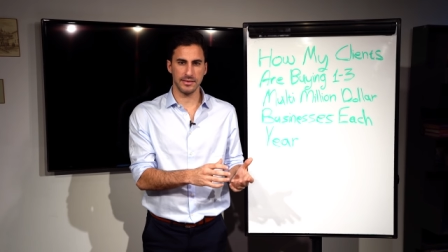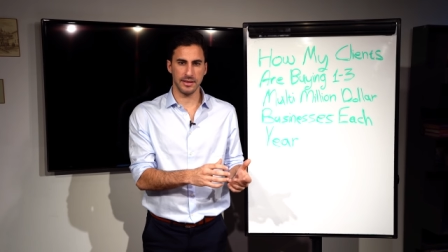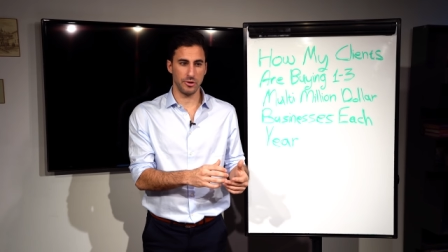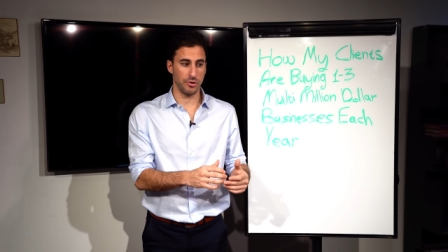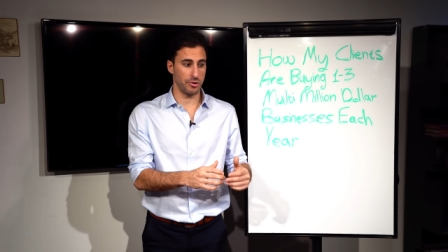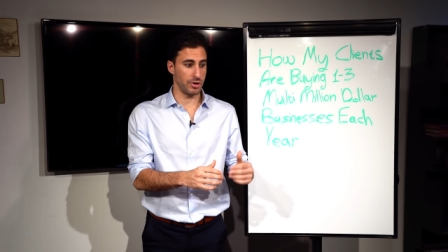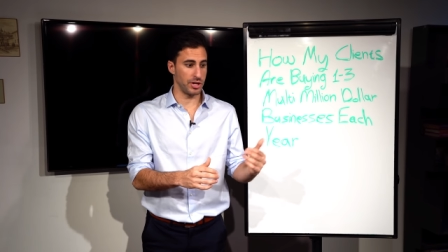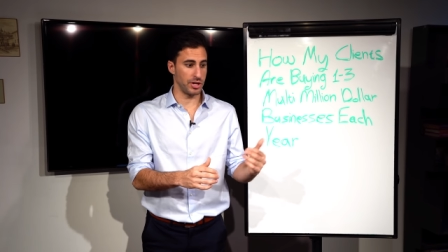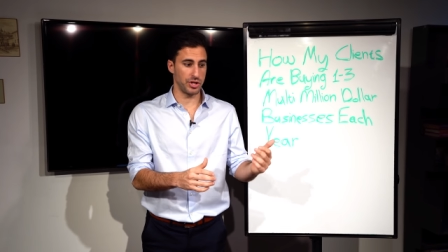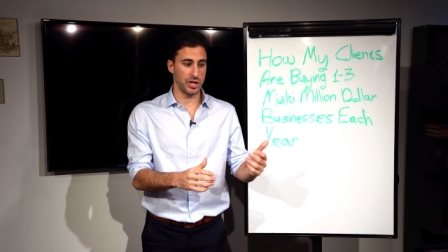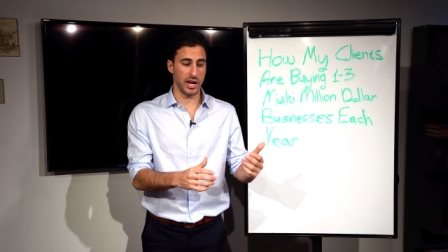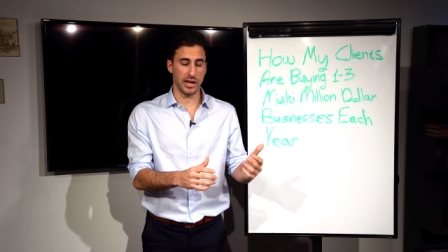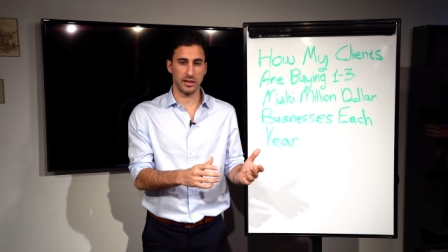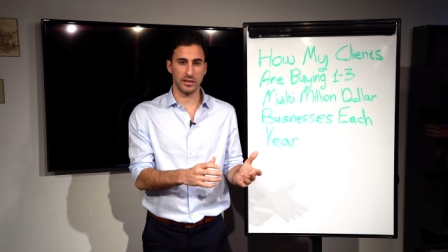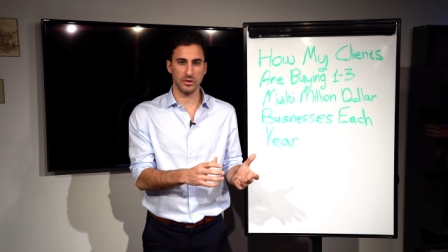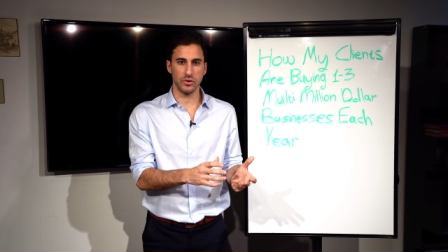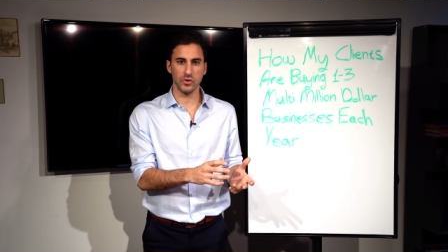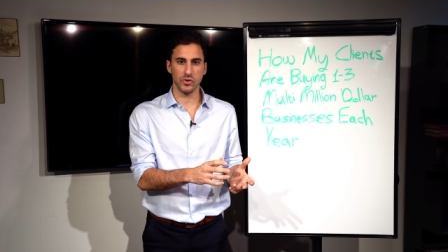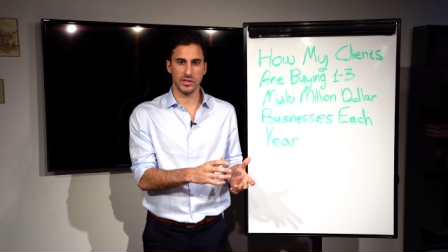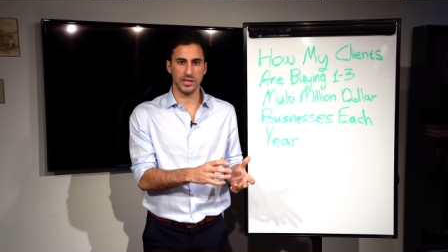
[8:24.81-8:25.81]
and you can check
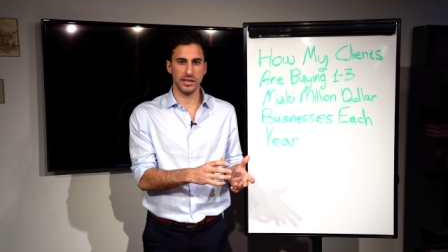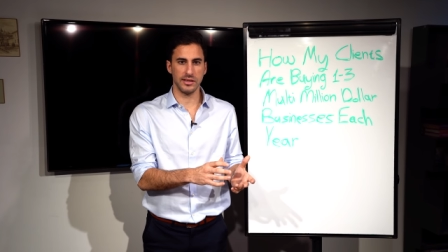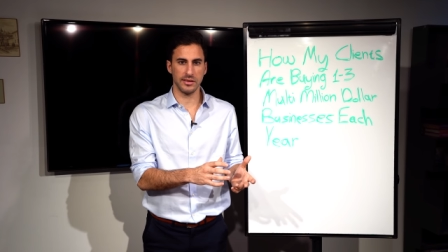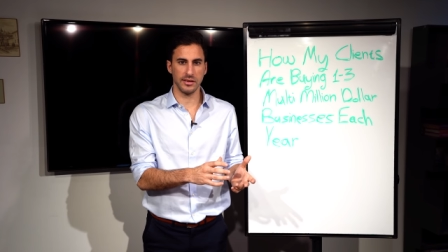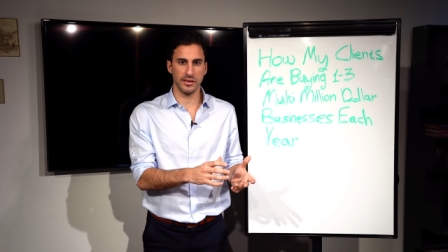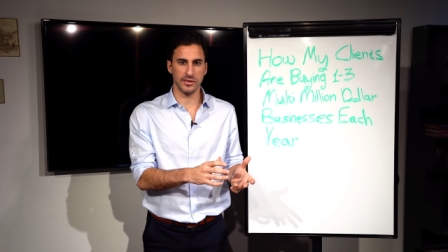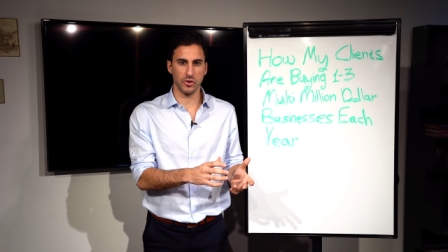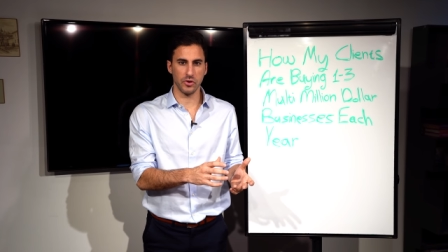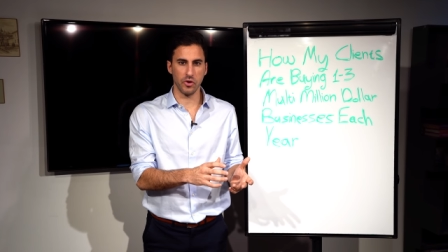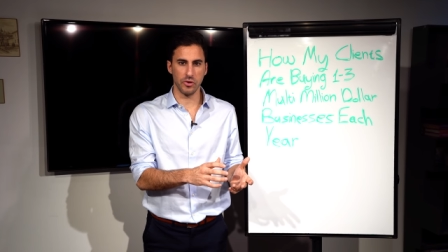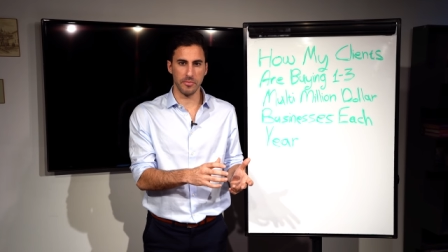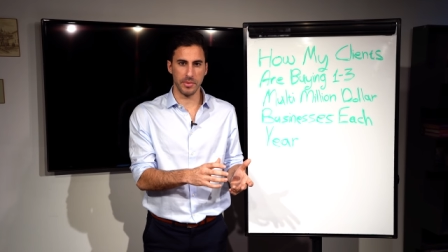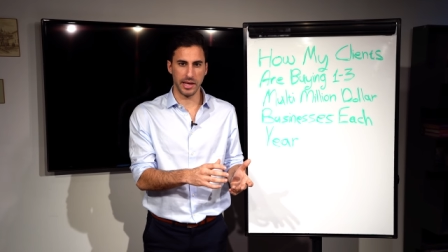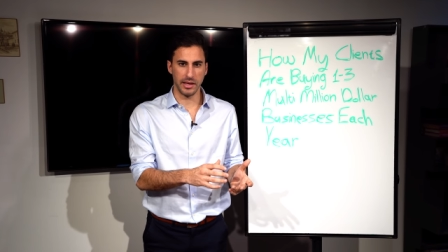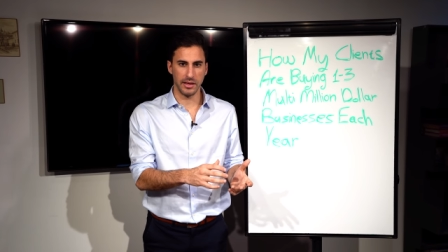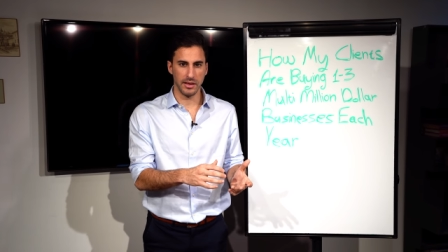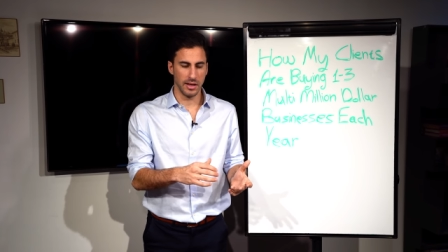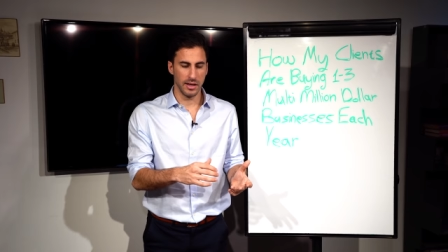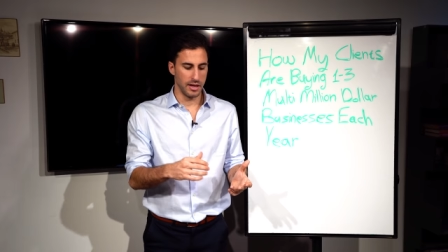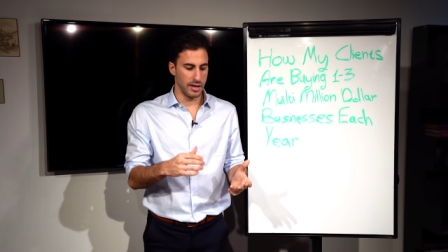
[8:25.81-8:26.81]
those details on
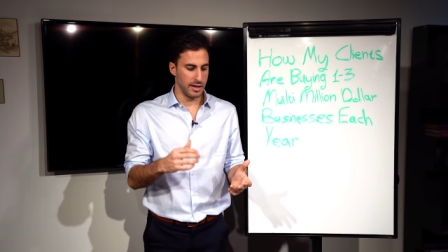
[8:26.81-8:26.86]
me,